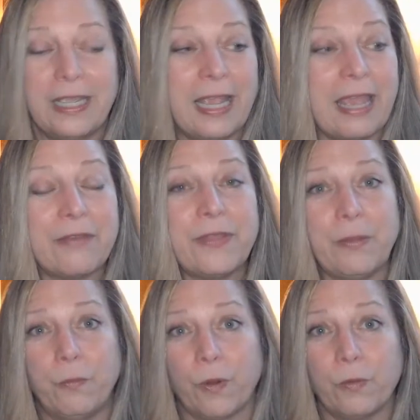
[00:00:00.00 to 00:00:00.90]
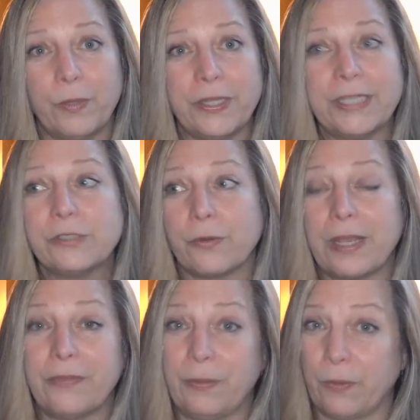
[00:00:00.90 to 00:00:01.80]
How they were with us or
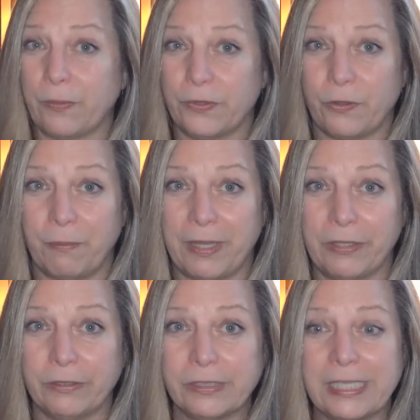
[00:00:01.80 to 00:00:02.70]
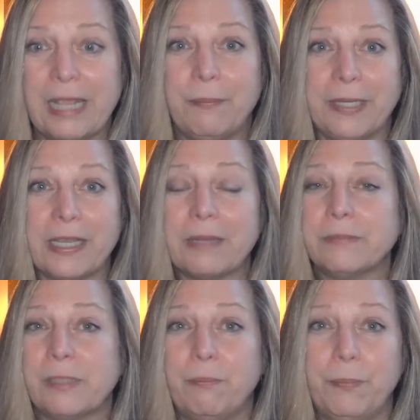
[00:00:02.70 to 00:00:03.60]
how they were with our mothers
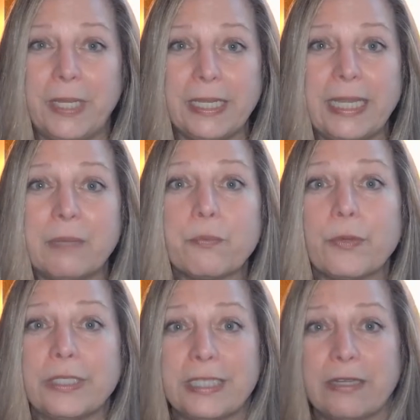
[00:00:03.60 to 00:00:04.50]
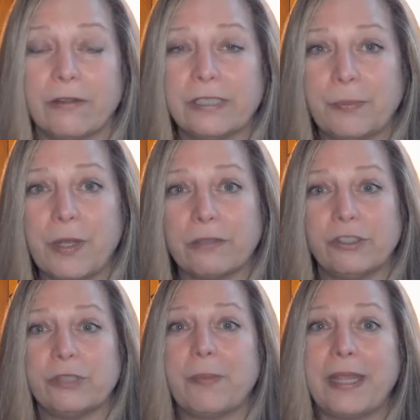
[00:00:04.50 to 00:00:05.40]
becomes a big imprint in our
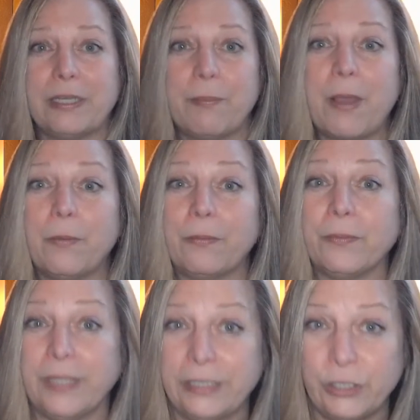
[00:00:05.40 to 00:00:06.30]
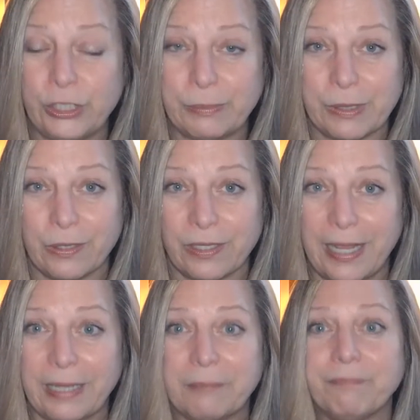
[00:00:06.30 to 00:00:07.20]
subconscious mind about what relationships look
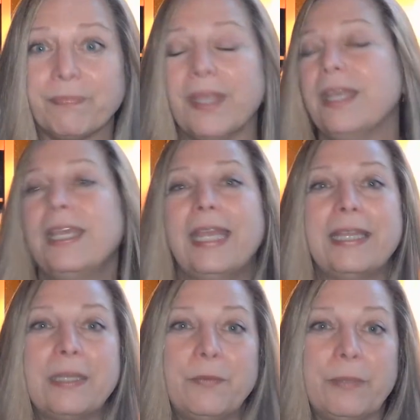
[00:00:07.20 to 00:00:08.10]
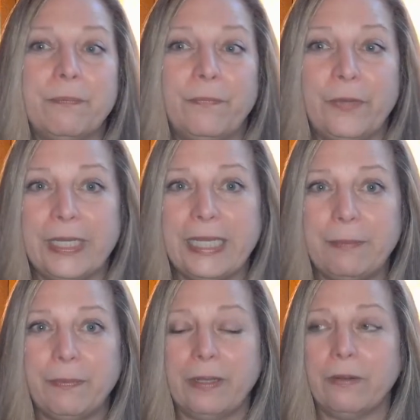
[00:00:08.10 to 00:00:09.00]
like. And then we
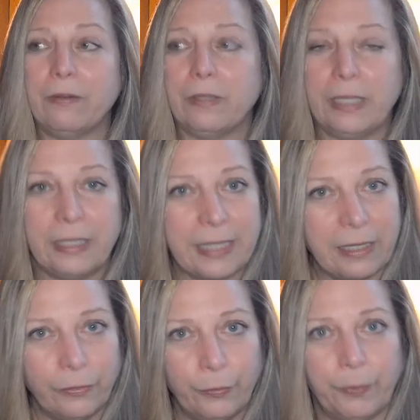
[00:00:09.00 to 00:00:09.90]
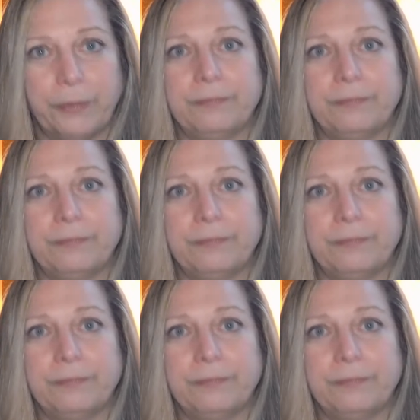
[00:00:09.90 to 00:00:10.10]
keep in that loop.